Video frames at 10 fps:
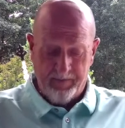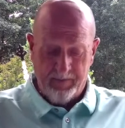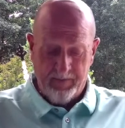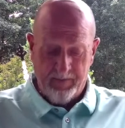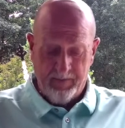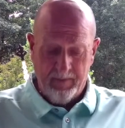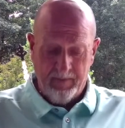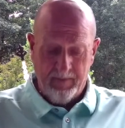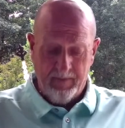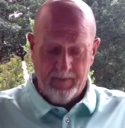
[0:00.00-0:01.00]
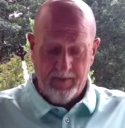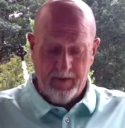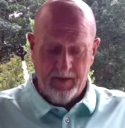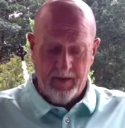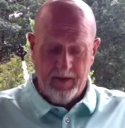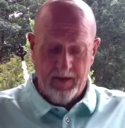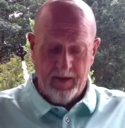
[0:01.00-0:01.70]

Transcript: No one is speaking in this clip.